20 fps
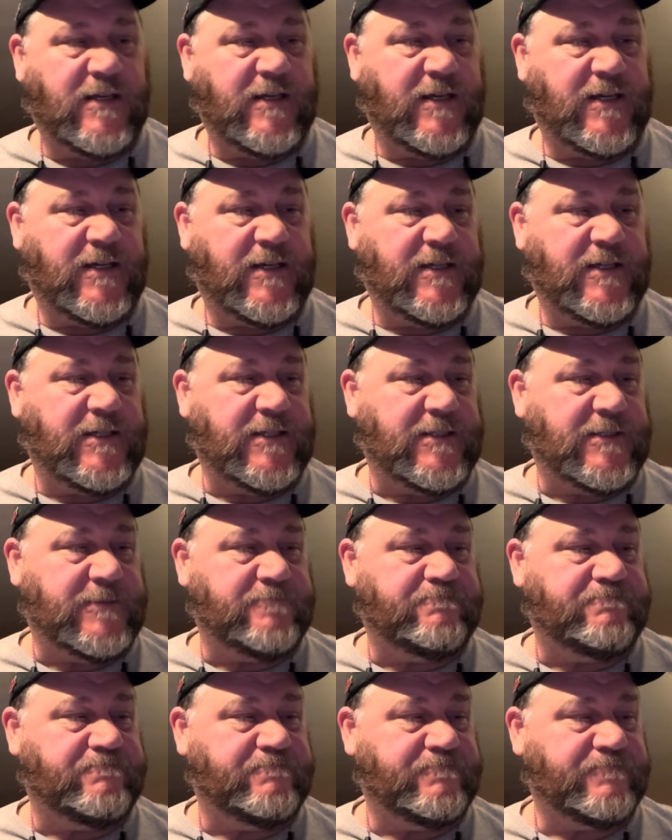
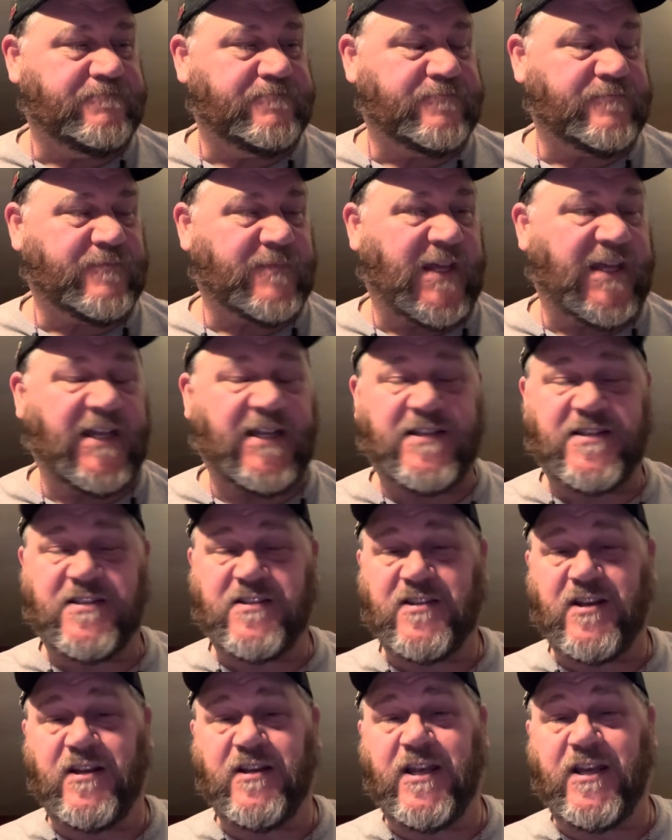And it's
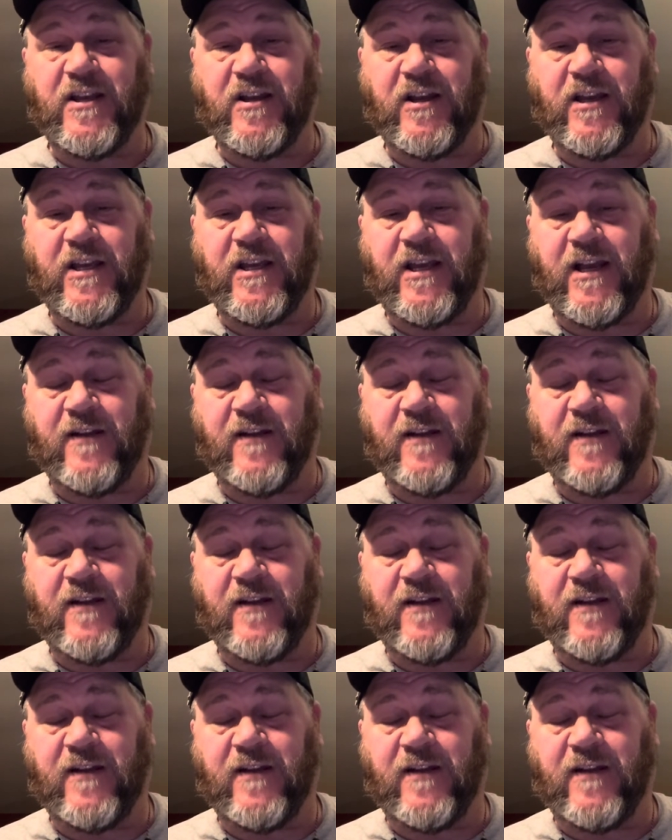Sunday night